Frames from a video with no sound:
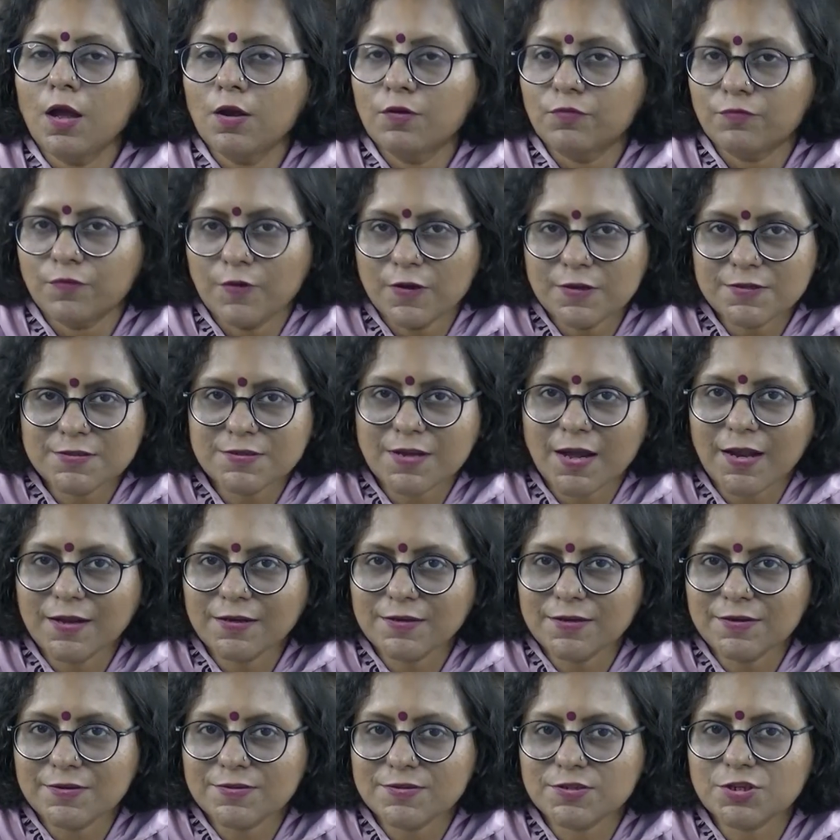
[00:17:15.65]
First
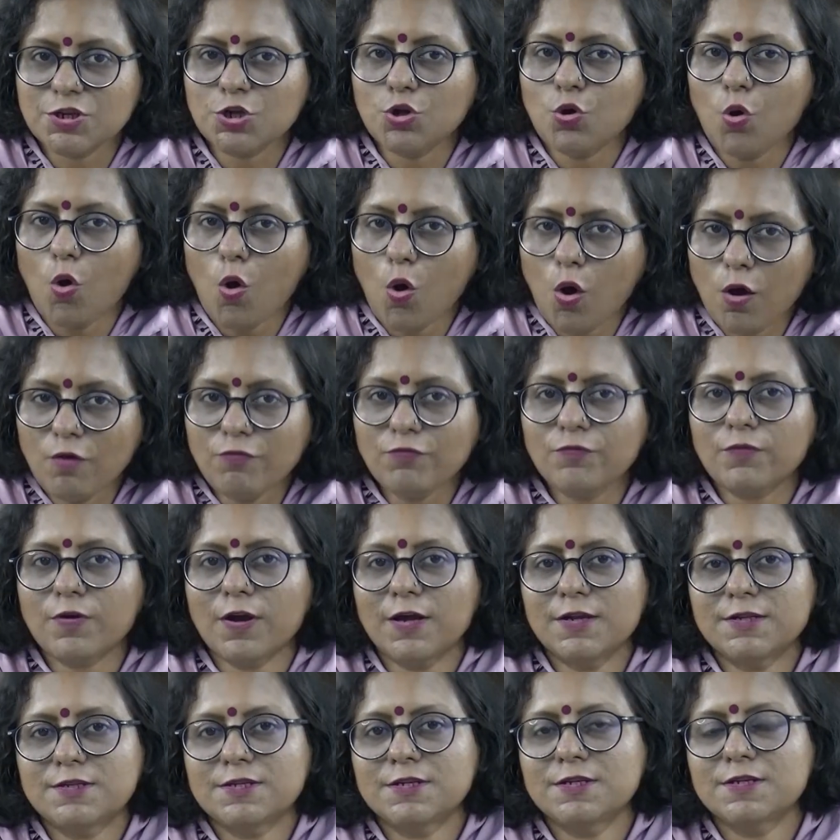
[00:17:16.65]
characteristic of
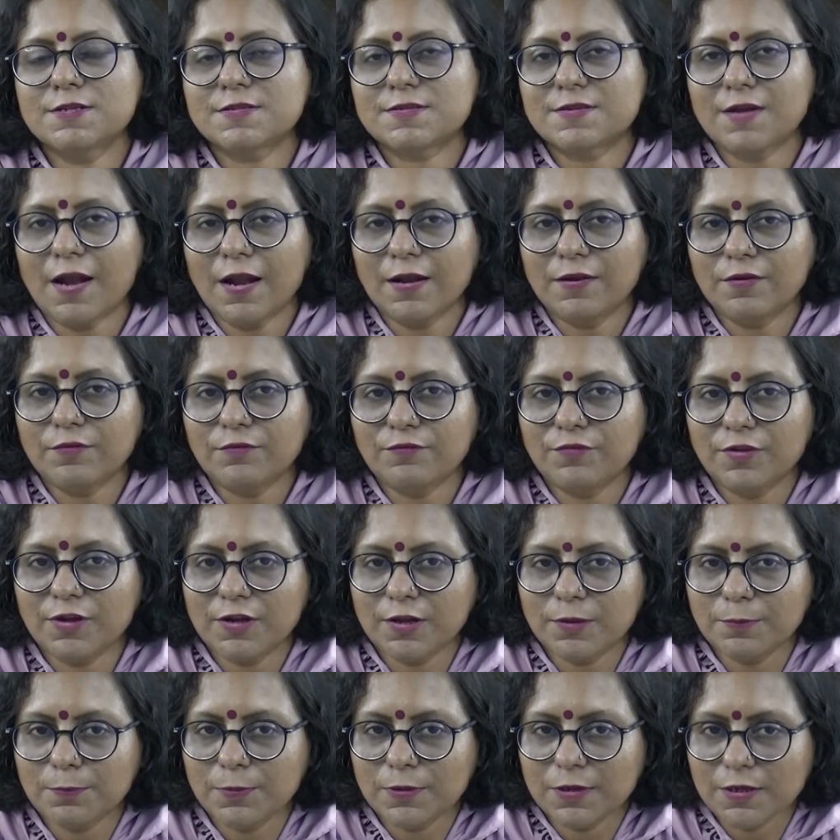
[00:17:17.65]
continuous random
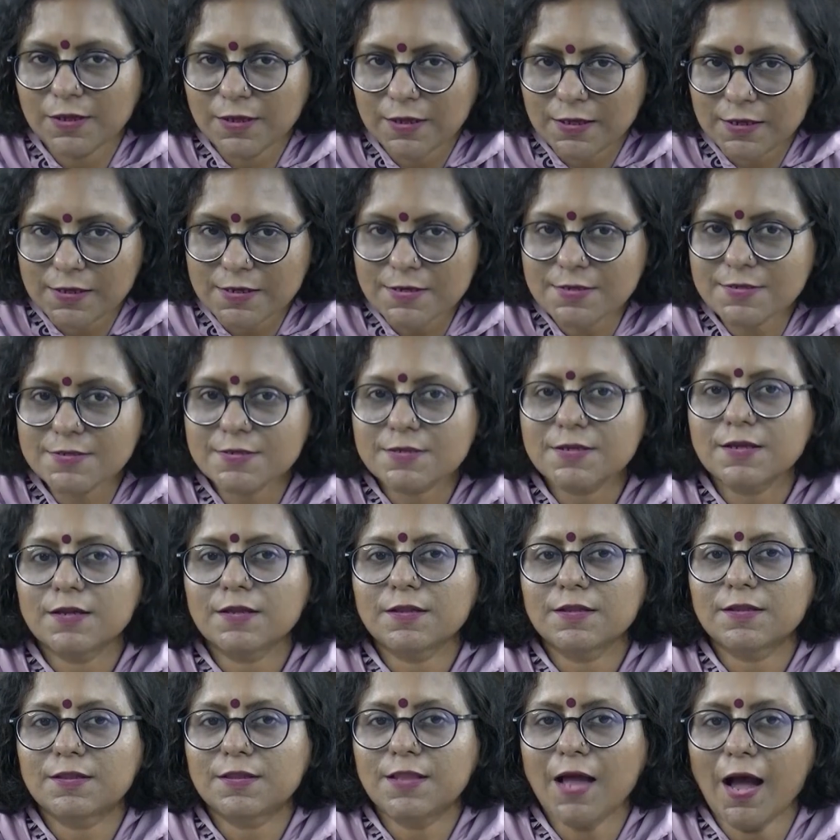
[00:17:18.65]
variable is
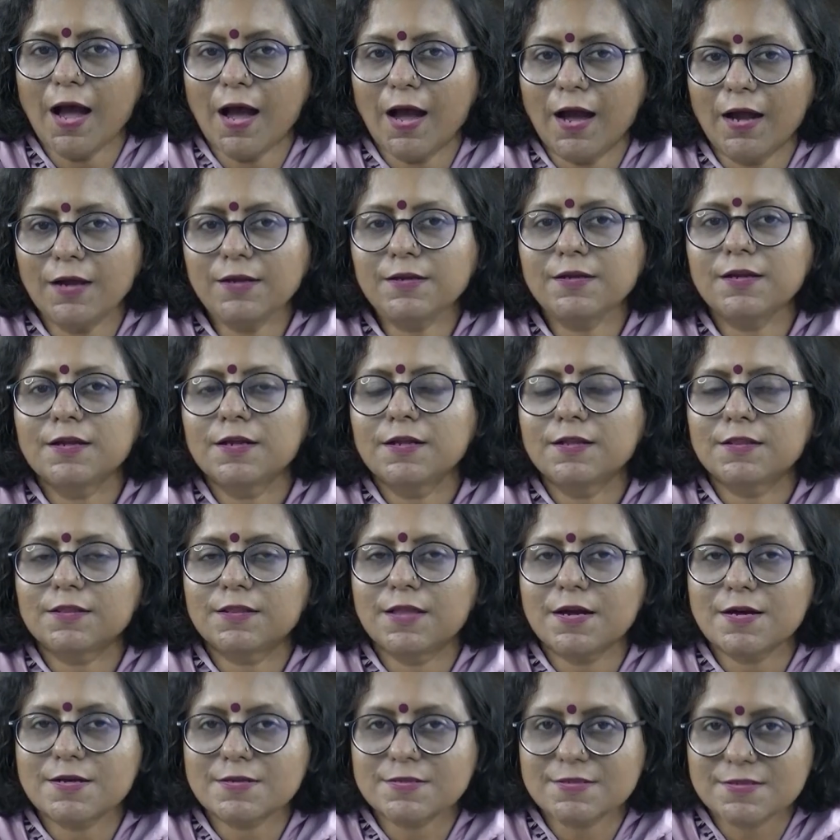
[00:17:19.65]
that
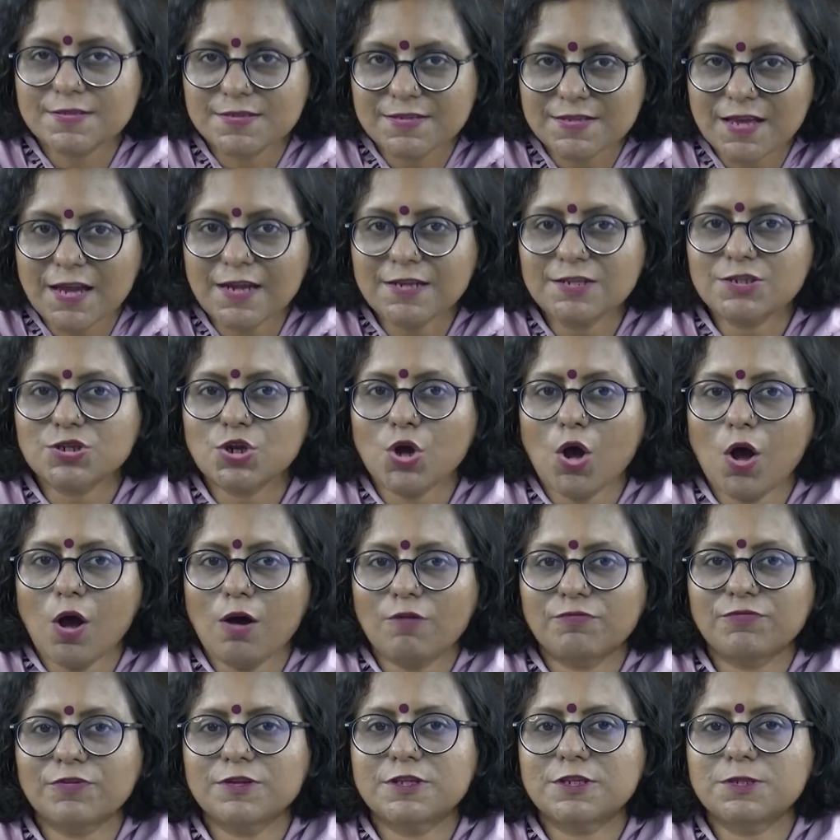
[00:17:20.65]
the set
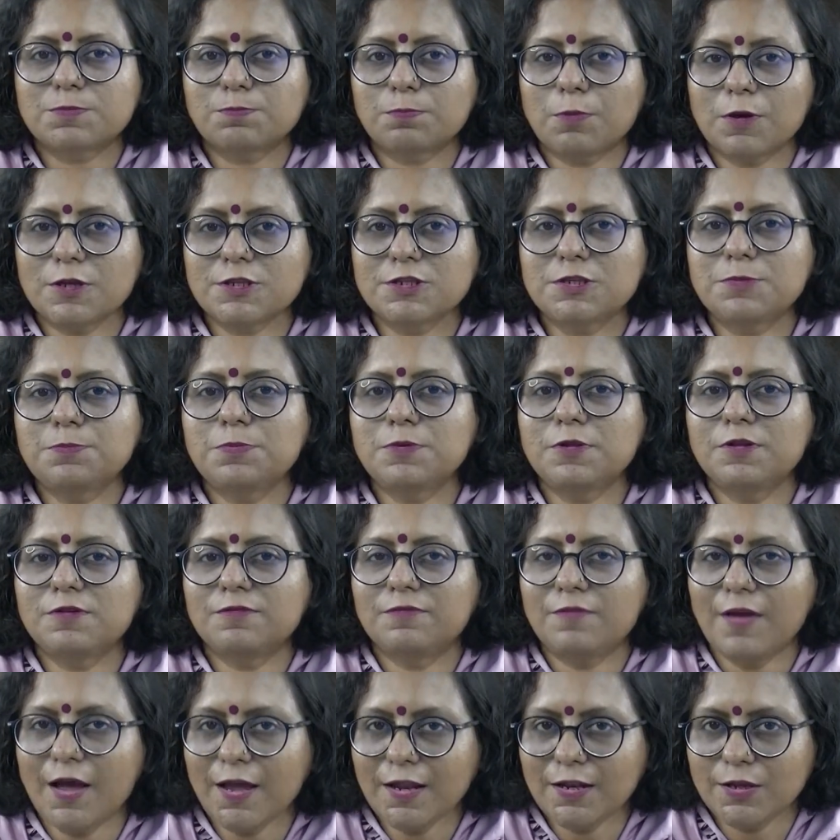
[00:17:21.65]
of its possible
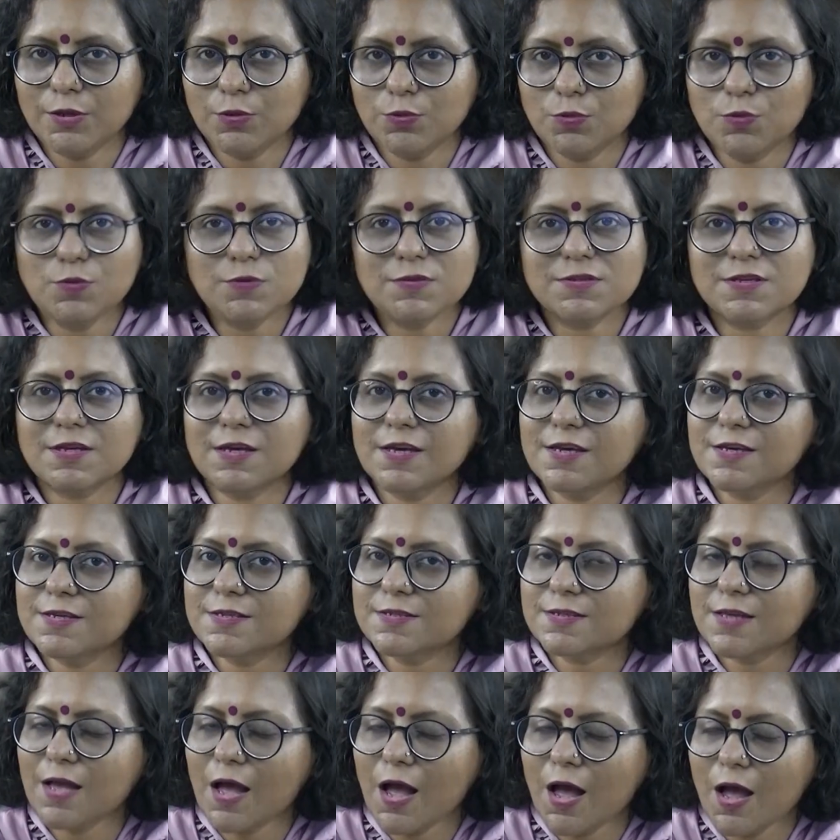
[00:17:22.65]
values
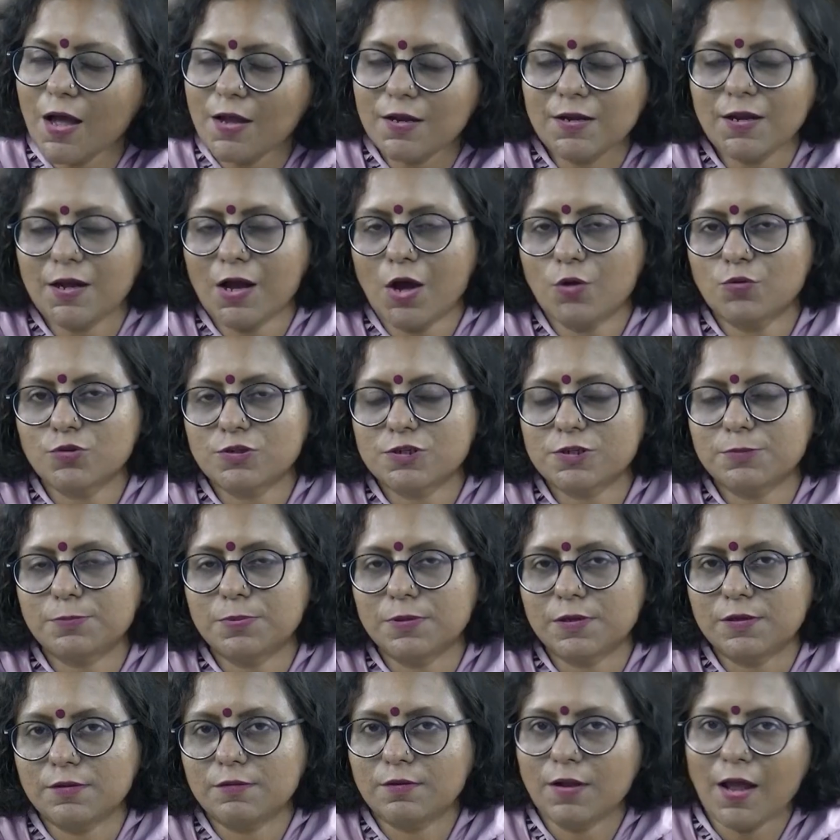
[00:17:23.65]
is uncountable.